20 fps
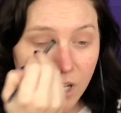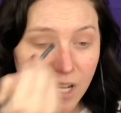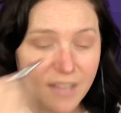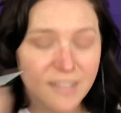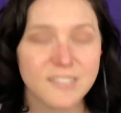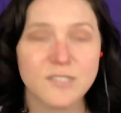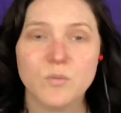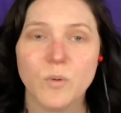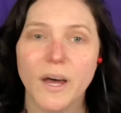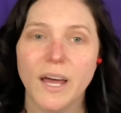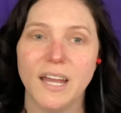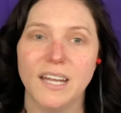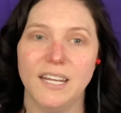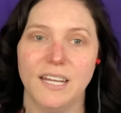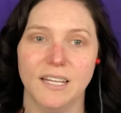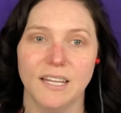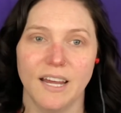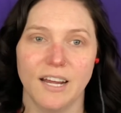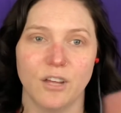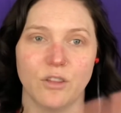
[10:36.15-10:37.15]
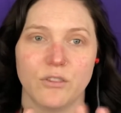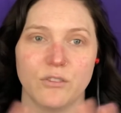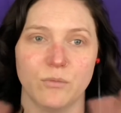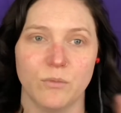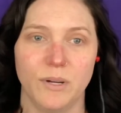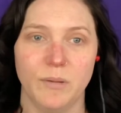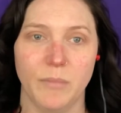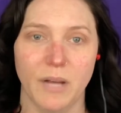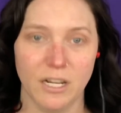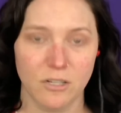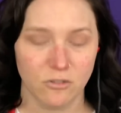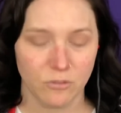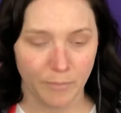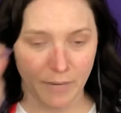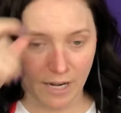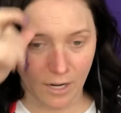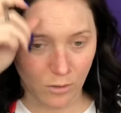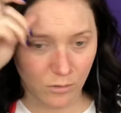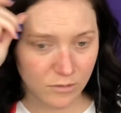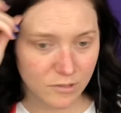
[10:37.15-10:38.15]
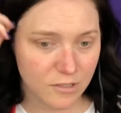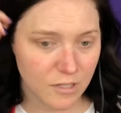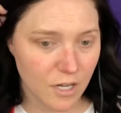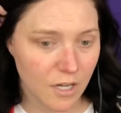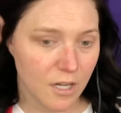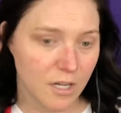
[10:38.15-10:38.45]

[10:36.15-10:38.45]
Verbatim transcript: This is why I need, like, a 3-bedroom house.